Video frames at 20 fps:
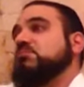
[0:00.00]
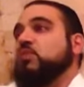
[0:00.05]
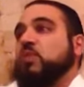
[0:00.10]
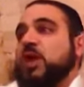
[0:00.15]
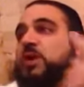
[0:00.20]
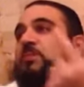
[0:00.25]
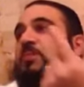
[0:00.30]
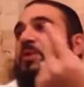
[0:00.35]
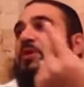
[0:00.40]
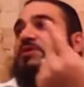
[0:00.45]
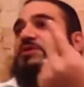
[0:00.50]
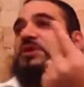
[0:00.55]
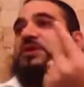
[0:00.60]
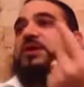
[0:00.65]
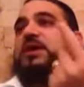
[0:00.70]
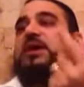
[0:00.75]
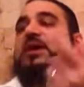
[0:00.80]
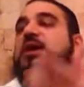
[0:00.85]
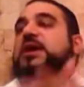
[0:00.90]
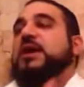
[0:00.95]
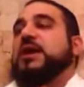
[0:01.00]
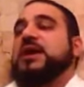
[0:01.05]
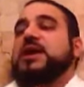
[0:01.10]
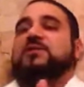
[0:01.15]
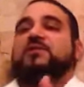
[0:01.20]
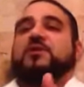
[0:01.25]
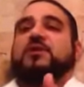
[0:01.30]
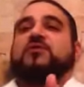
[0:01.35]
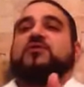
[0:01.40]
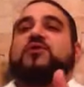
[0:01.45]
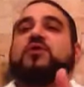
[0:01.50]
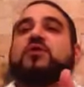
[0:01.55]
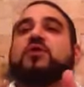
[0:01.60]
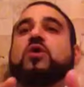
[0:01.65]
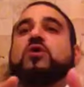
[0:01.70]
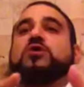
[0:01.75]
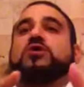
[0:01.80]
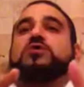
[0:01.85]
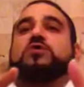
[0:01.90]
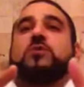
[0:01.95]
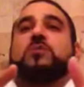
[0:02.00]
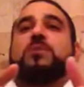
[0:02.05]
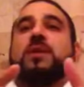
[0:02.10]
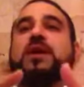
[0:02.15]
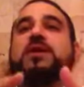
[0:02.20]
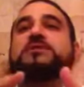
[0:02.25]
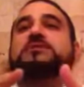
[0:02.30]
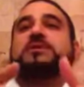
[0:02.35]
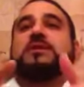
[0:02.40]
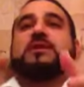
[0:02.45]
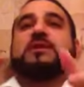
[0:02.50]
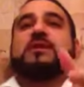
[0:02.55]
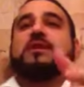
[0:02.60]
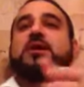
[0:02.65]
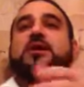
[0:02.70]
One person. Even if you go to a basic,